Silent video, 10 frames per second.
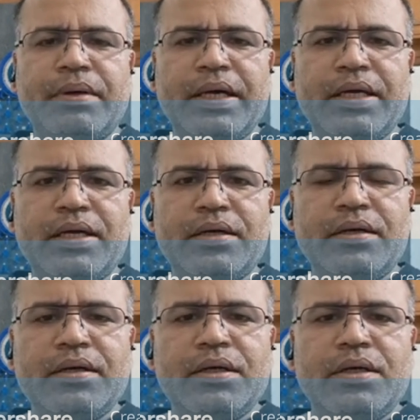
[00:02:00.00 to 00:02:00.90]
by our
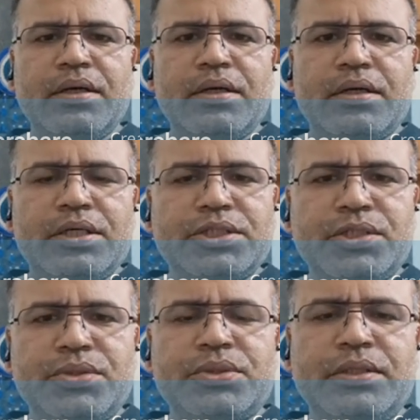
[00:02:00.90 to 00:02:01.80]

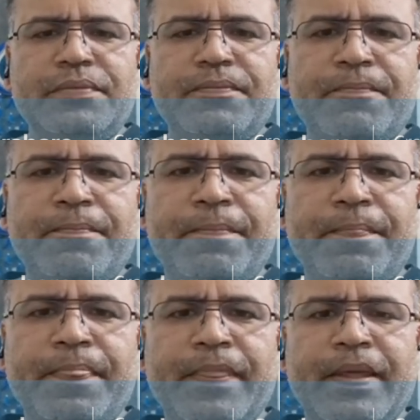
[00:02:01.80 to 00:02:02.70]
constitution.
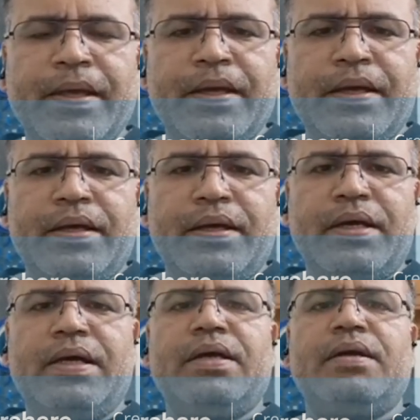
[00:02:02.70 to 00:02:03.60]

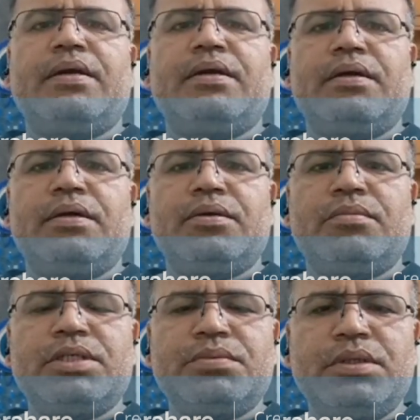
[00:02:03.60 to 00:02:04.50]
And you
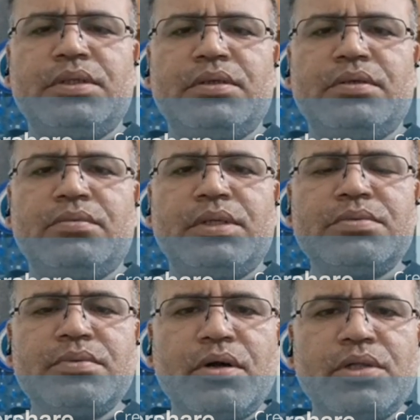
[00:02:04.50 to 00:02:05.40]
must
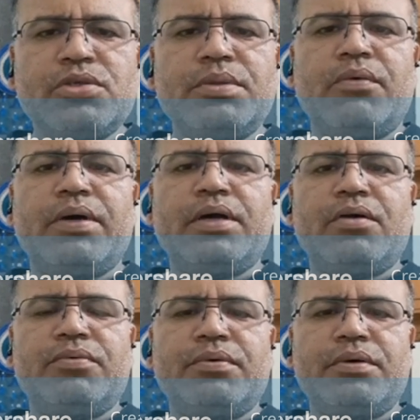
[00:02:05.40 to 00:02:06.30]
also be aware
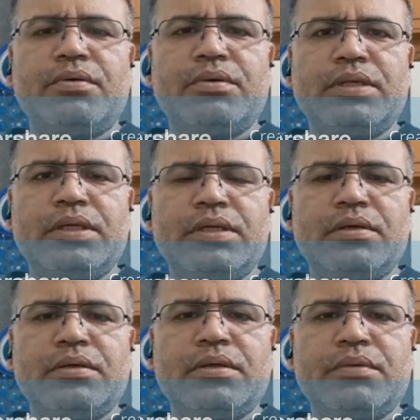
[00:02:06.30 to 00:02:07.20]
of
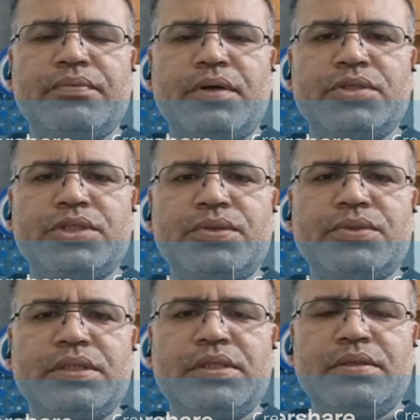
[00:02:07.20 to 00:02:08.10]
the
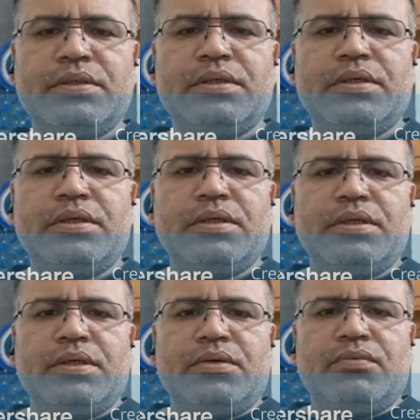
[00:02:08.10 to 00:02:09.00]
constitution
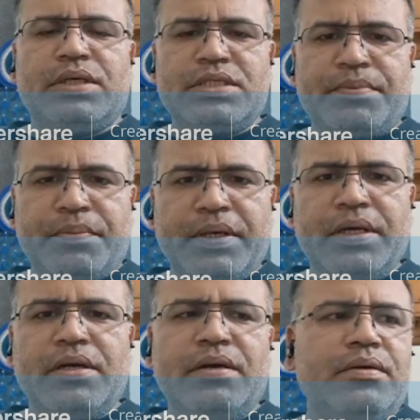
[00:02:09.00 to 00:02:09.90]
was
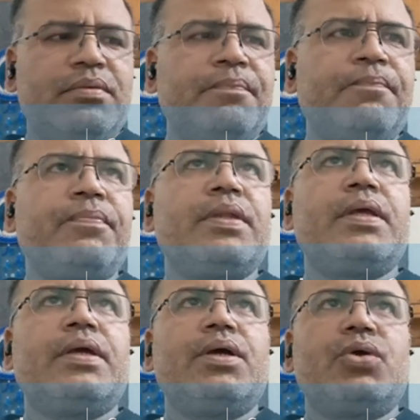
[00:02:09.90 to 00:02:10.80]
prepared in
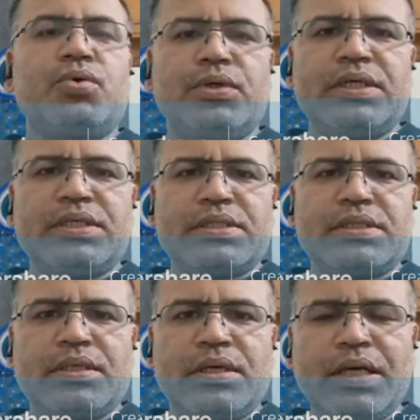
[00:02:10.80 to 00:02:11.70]
2
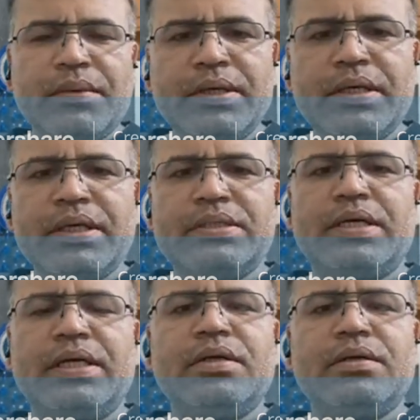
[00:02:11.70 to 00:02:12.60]
years 11 days
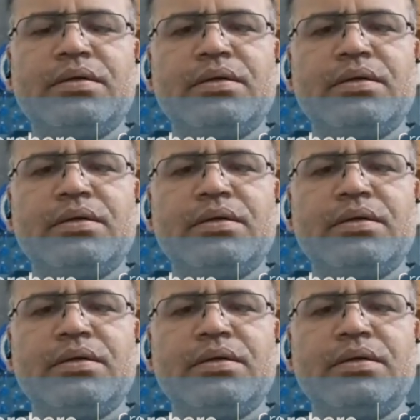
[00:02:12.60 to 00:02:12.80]
and